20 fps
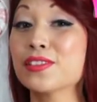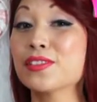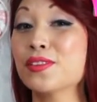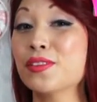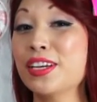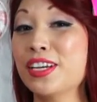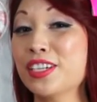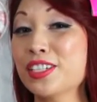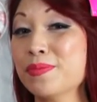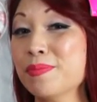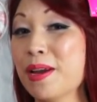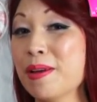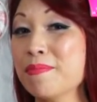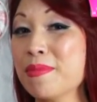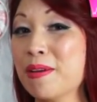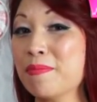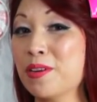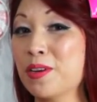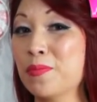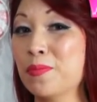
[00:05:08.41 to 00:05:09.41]
So here's my
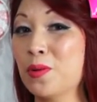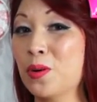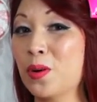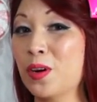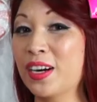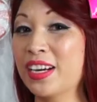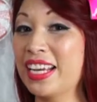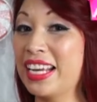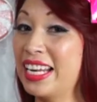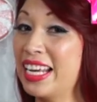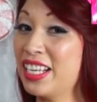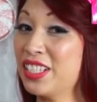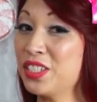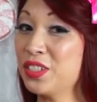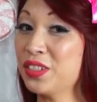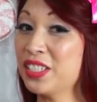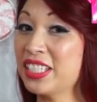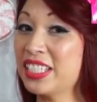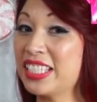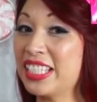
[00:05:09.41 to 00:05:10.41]
memo board, and
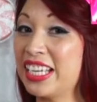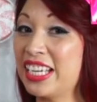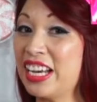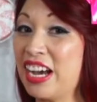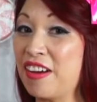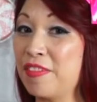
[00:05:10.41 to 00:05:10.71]
as you can see,